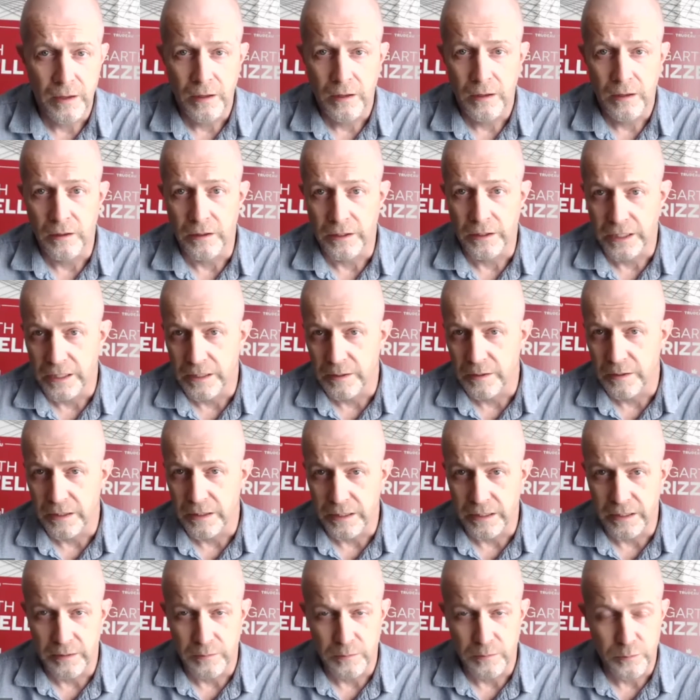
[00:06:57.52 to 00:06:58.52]
Look,
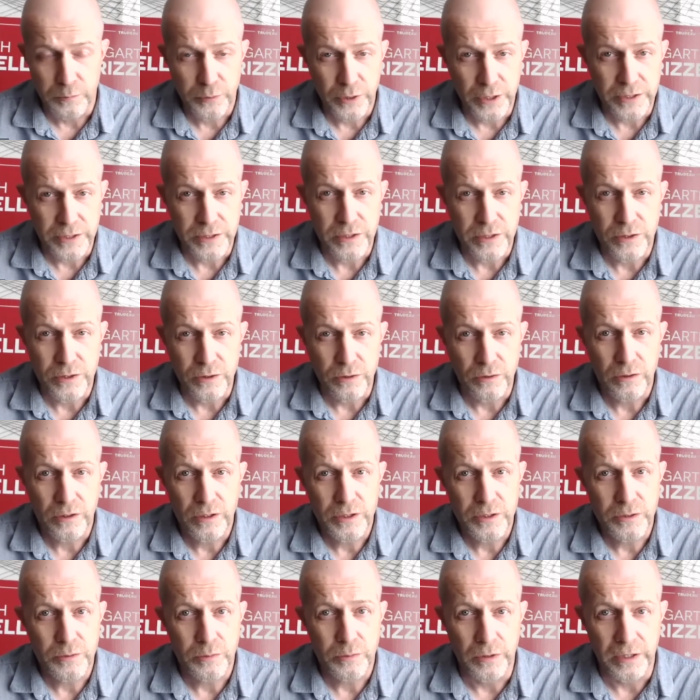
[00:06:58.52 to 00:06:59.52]
in Prince
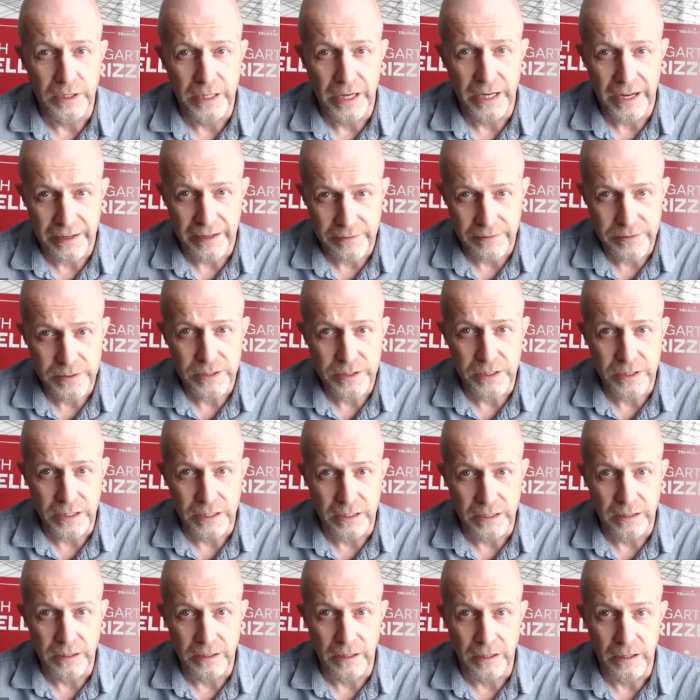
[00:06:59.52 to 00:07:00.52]
George, we have
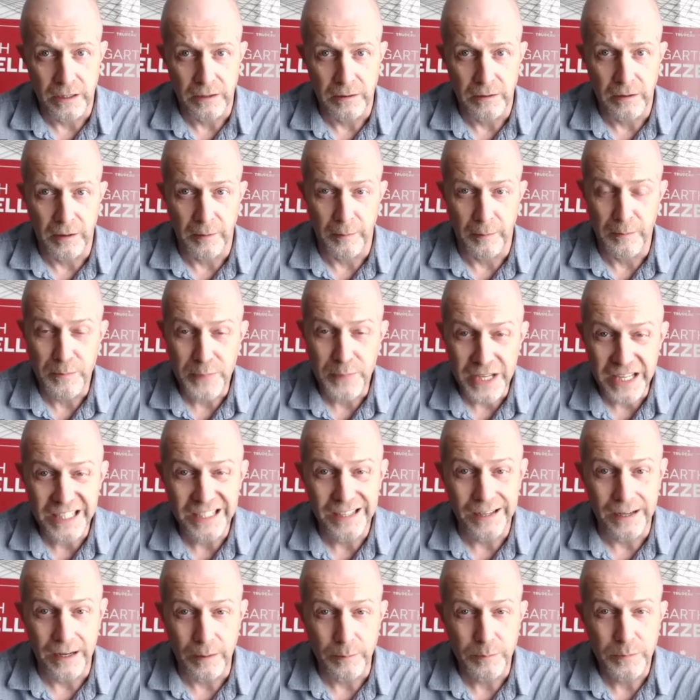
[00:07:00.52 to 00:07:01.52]
seen a big
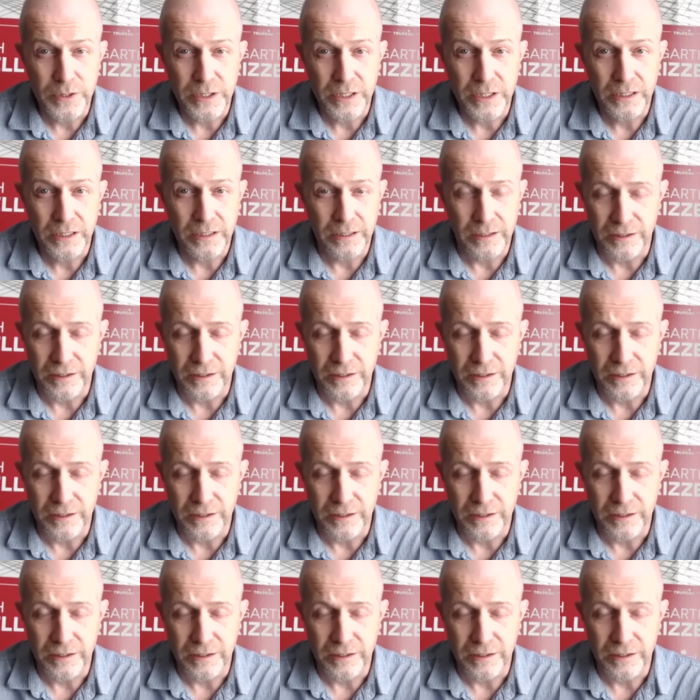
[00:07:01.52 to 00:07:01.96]
uptick in